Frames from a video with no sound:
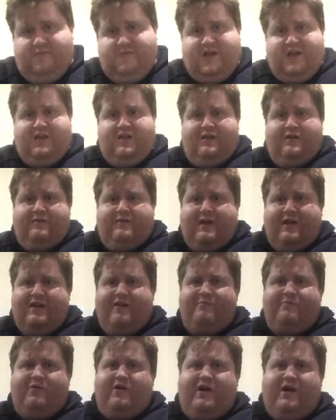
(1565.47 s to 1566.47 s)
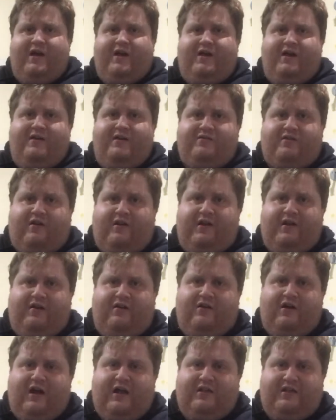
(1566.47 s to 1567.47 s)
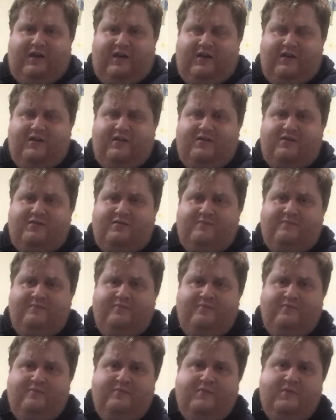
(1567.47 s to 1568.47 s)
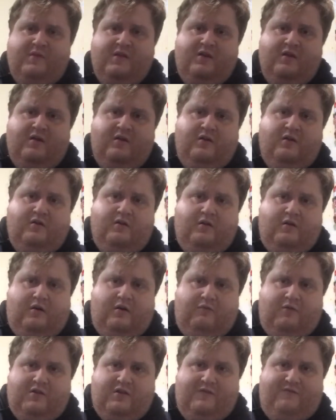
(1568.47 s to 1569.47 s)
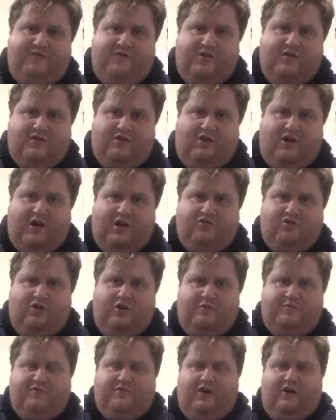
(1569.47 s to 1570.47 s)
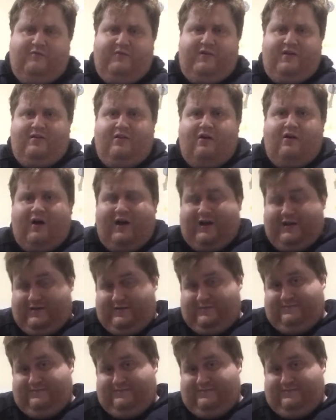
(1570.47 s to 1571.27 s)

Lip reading: Anybody who's got any ideas of what the future of YouTube is going to be like?